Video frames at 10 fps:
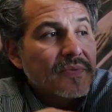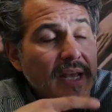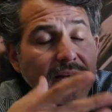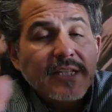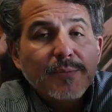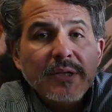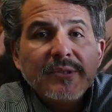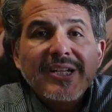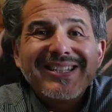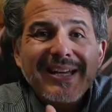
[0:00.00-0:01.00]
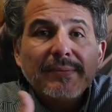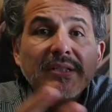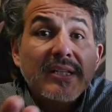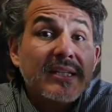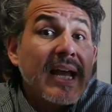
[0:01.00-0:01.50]
And it's pretty much
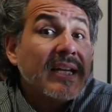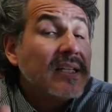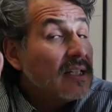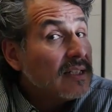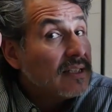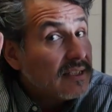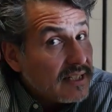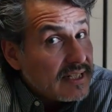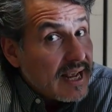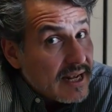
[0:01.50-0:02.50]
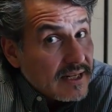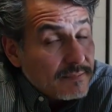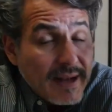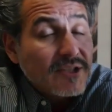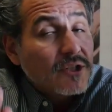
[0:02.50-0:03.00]
accepted that the Nanking did,
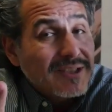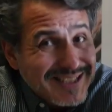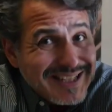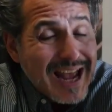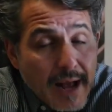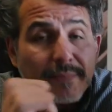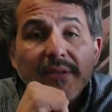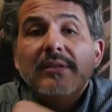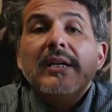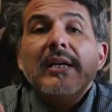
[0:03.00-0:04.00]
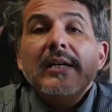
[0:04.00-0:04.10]
massacre did happen.